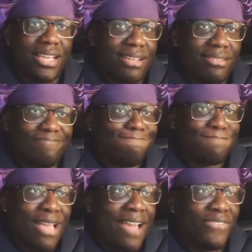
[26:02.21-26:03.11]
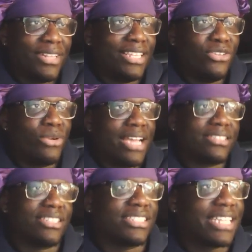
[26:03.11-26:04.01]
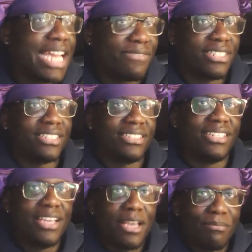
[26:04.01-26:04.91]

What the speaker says: I feel like you guys are just gonna have to